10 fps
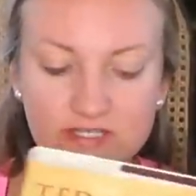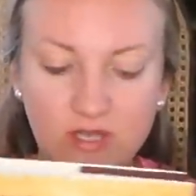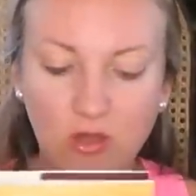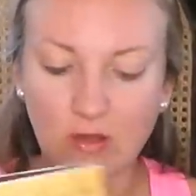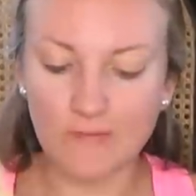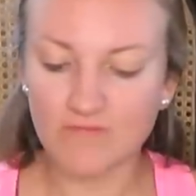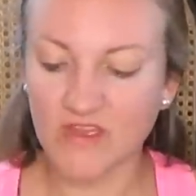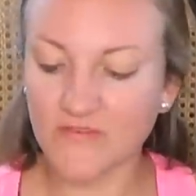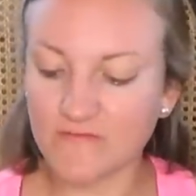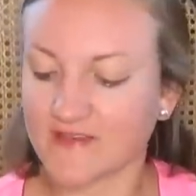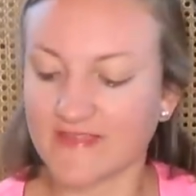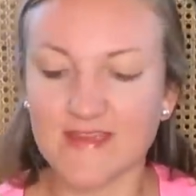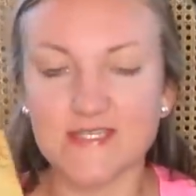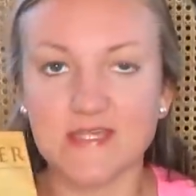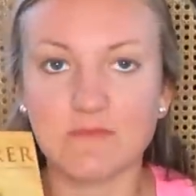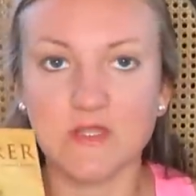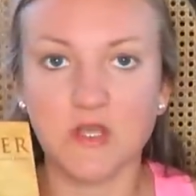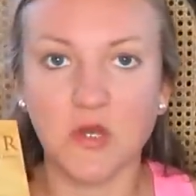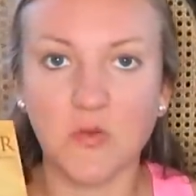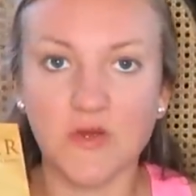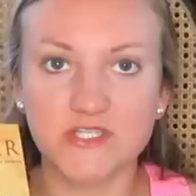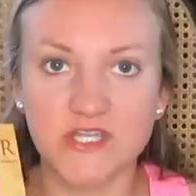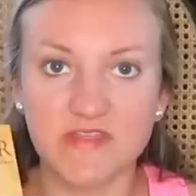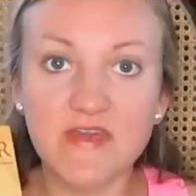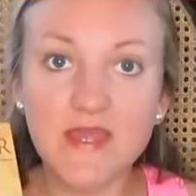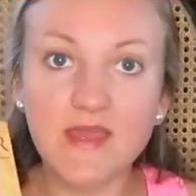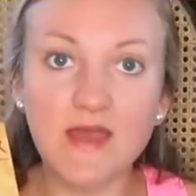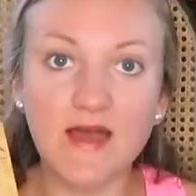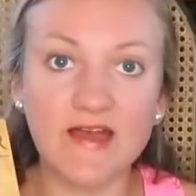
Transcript: So if you've read this, let me know what you think.